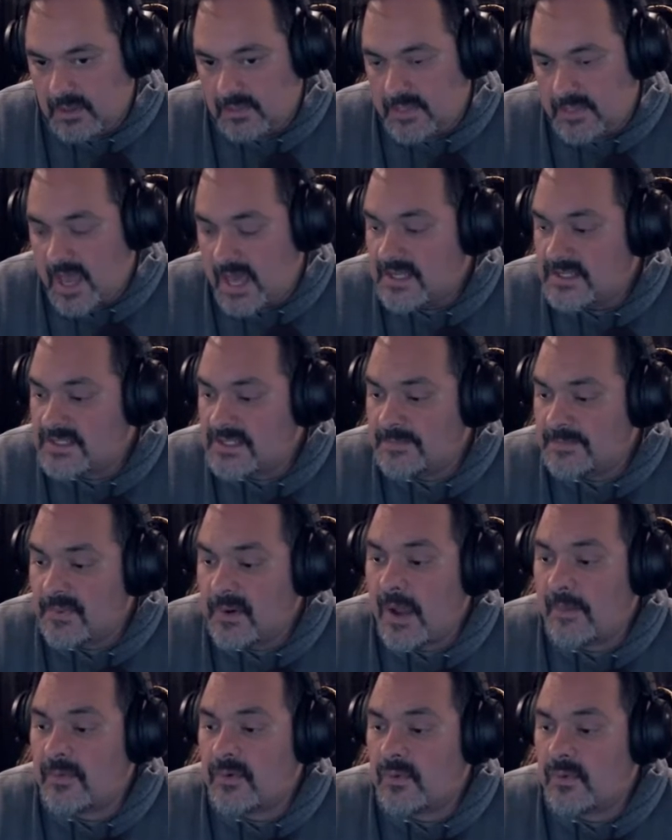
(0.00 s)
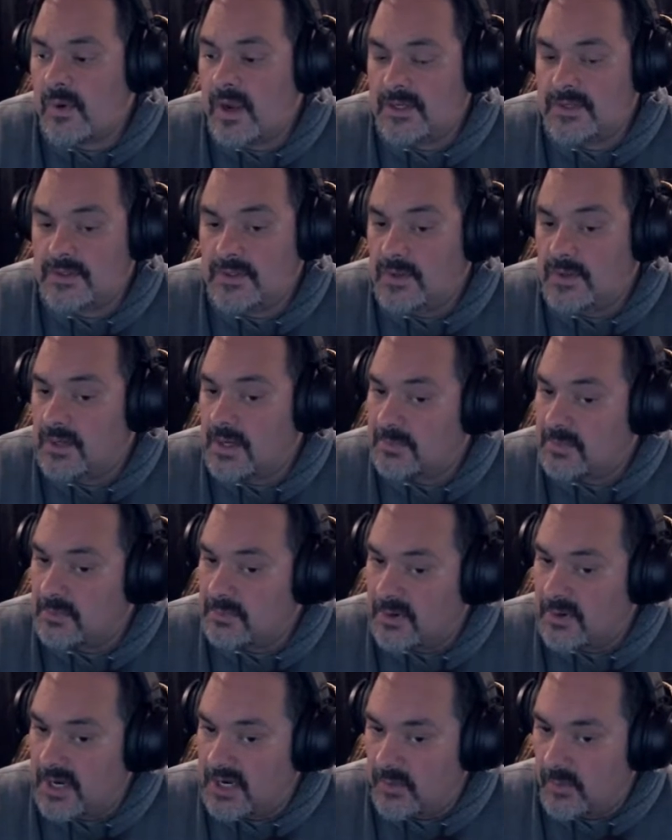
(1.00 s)
That is the proper way to hook up a
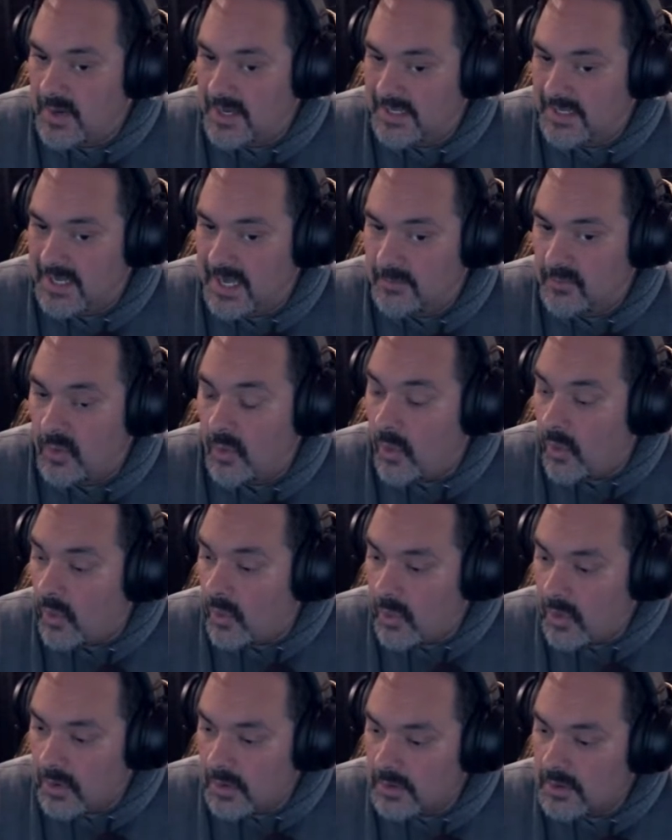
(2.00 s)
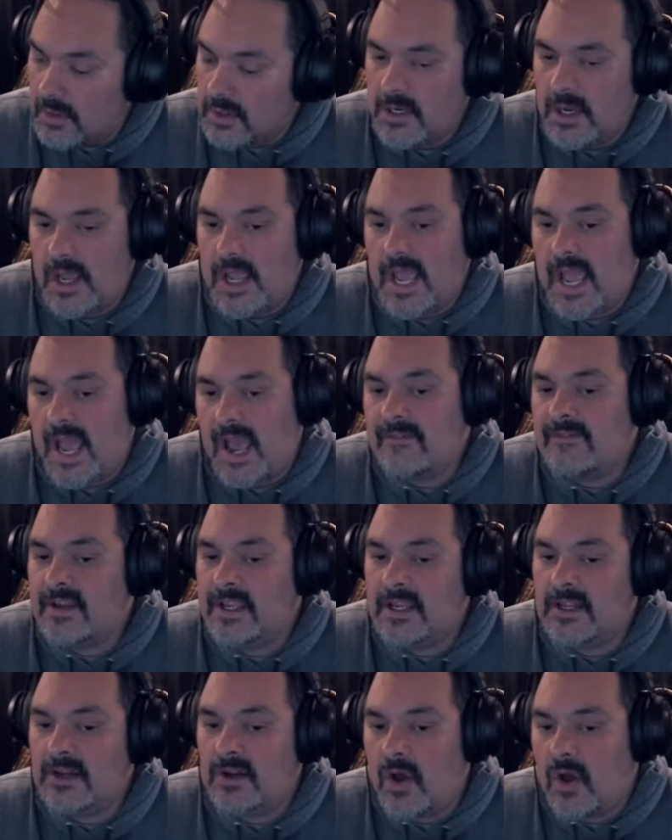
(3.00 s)
breakaway cable or
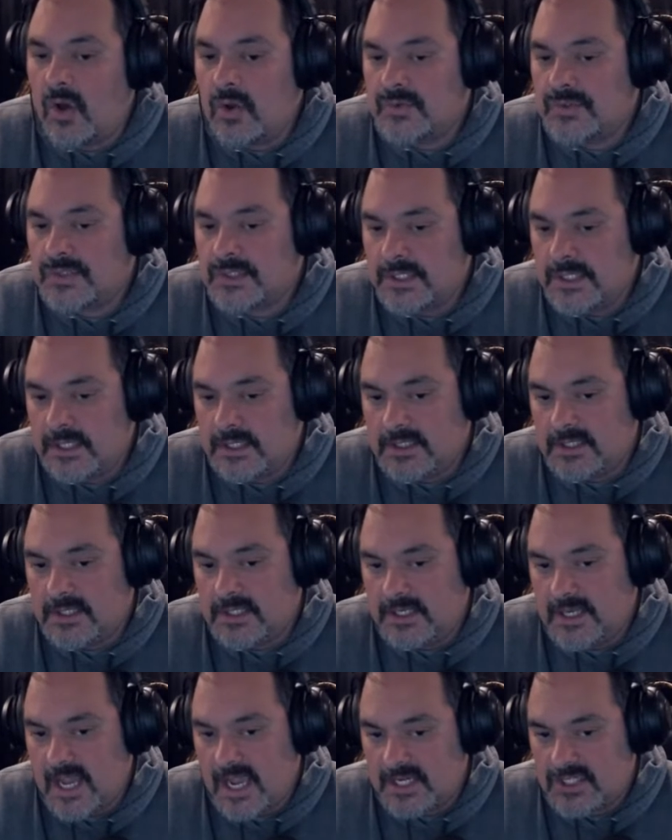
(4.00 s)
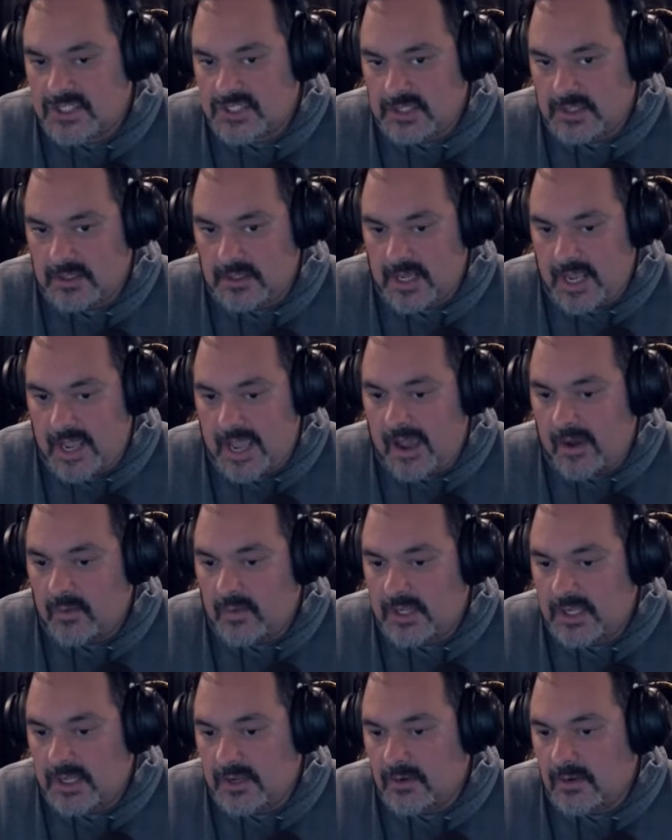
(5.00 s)
having an alternate connection
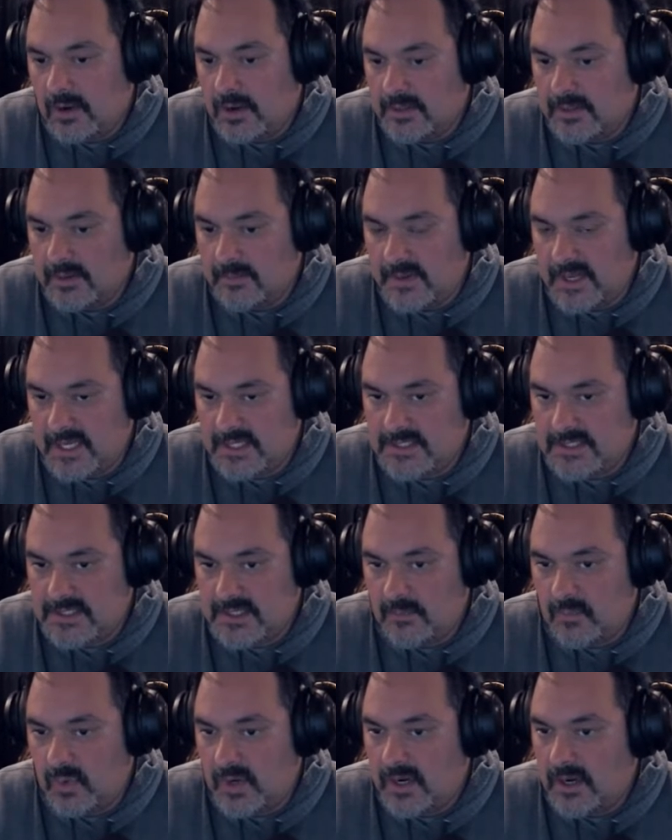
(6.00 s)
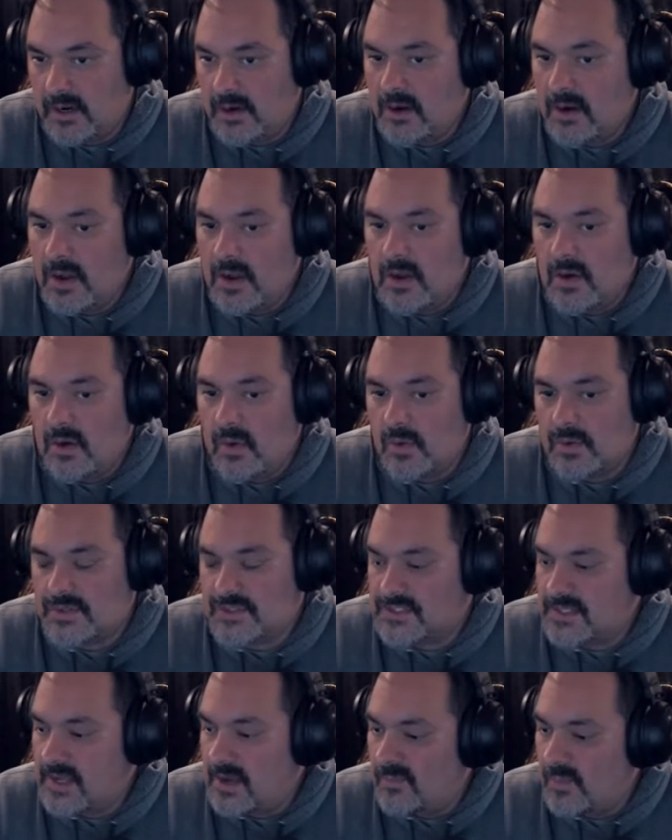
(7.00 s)
out here on the bed somewhere or
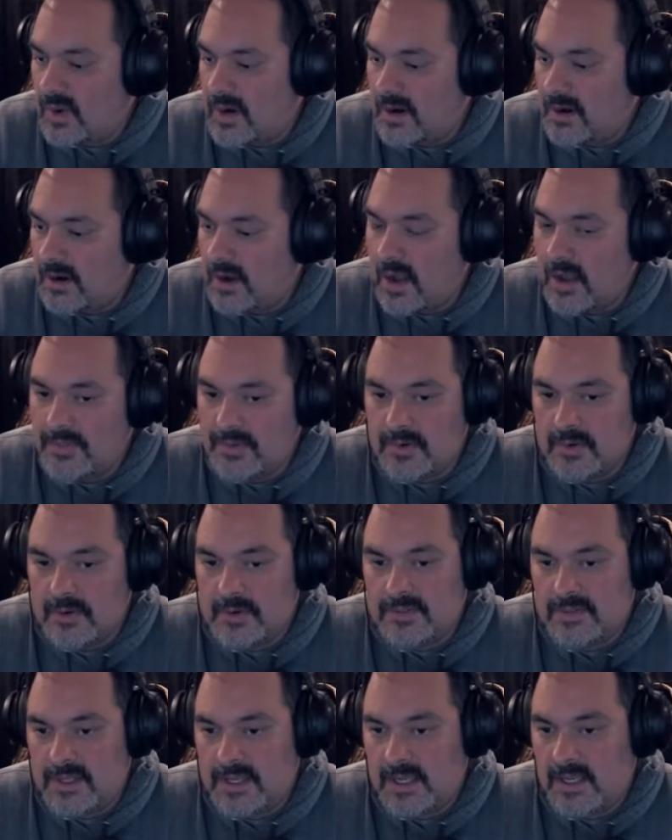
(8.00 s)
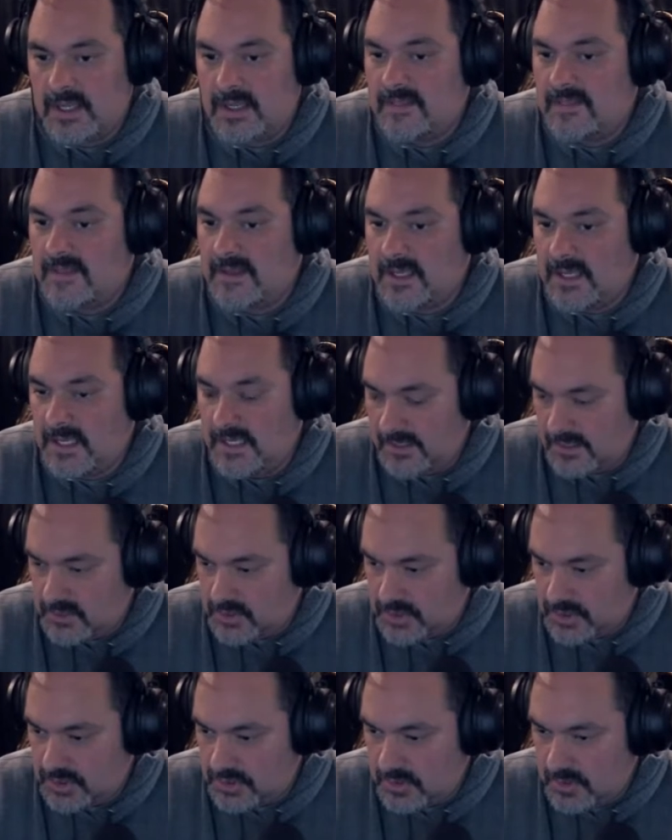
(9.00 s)
somewhere other than the
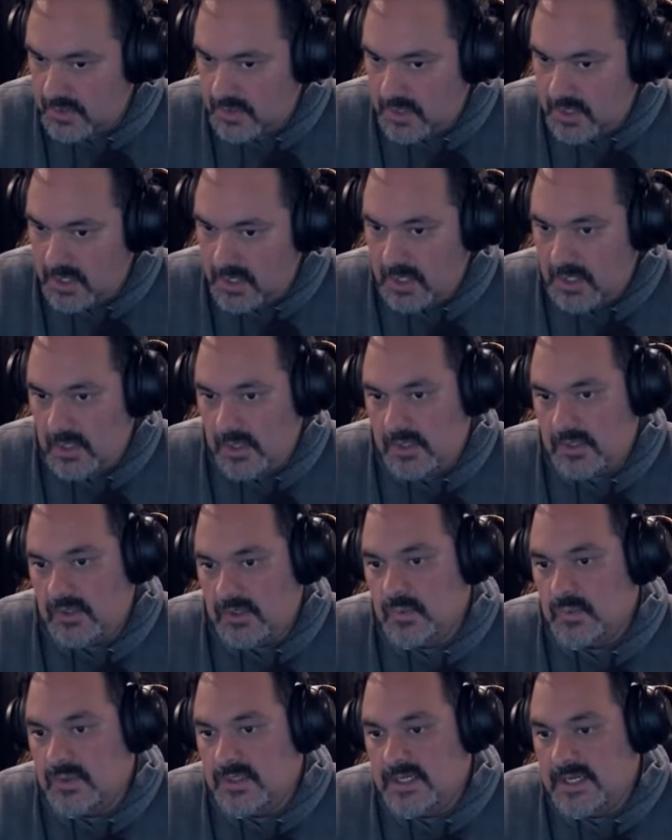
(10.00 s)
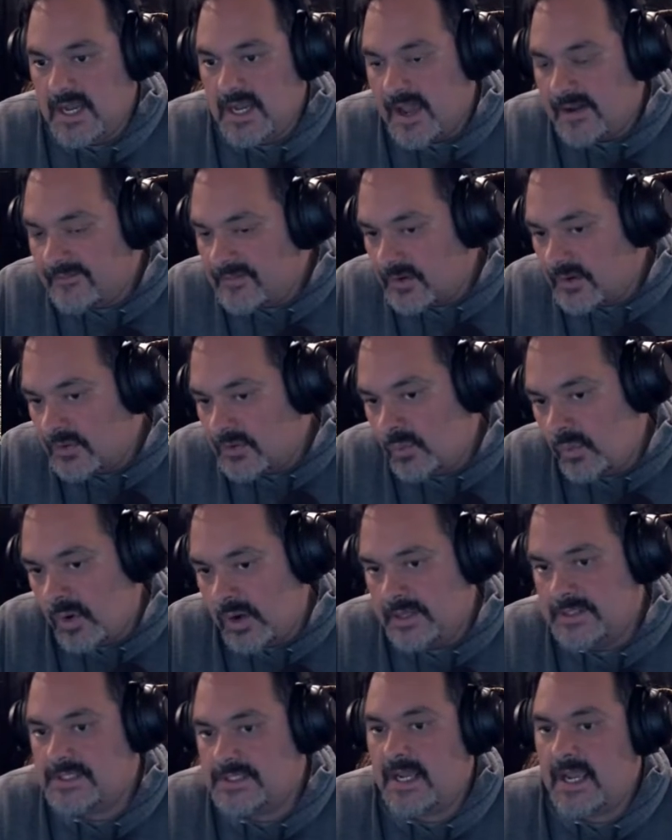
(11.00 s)
hitch. You never
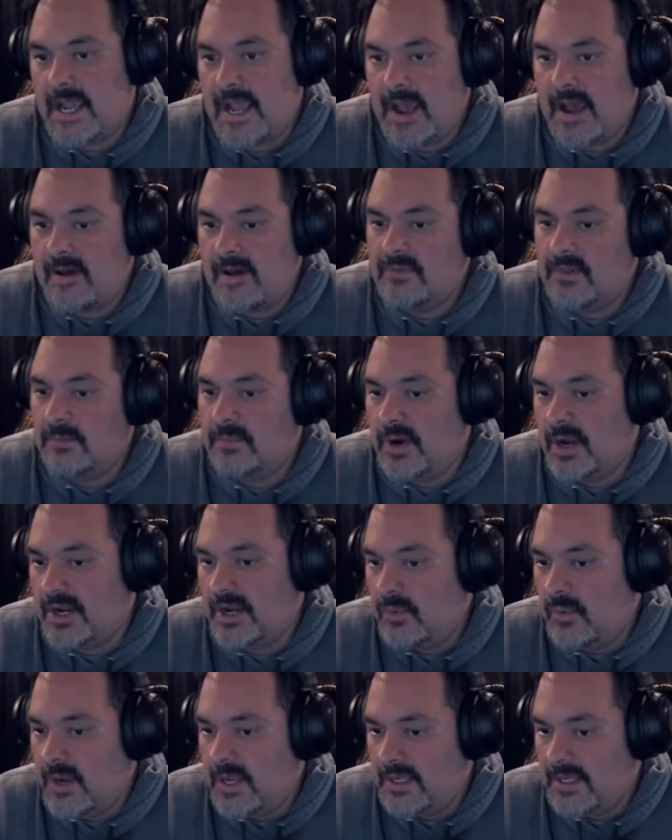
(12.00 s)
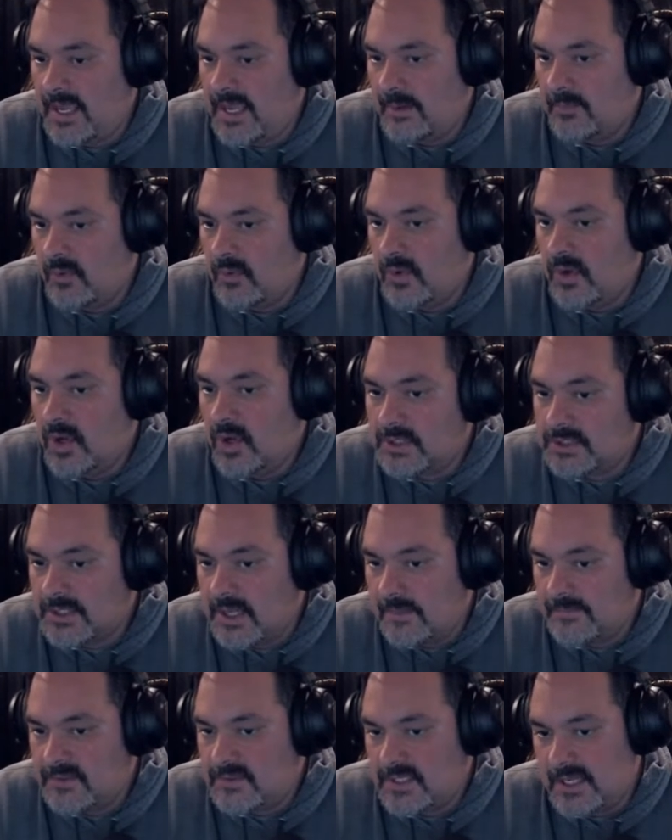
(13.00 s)
want to have the breakaway cable hooked
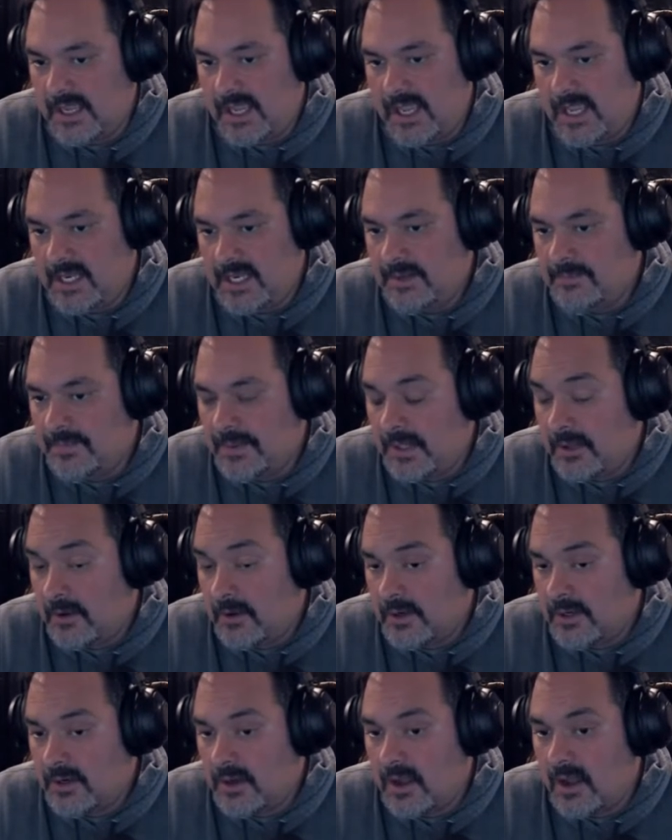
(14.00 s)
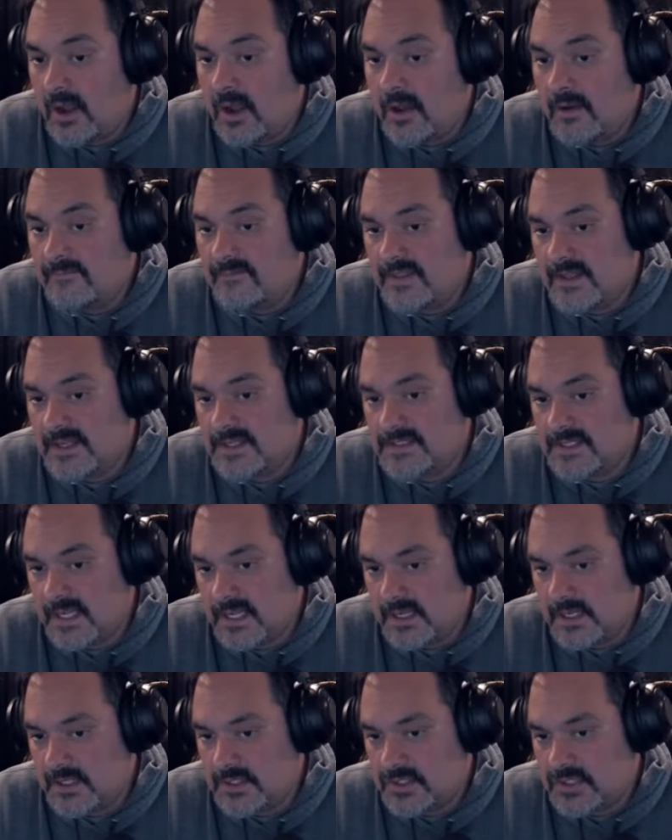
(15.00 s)
up to any part of this
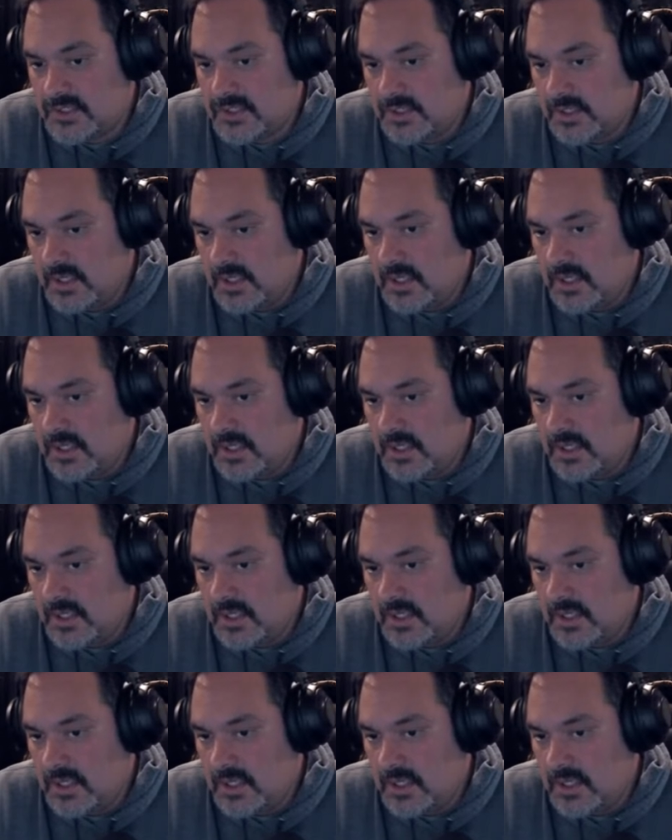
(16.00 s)
hitch.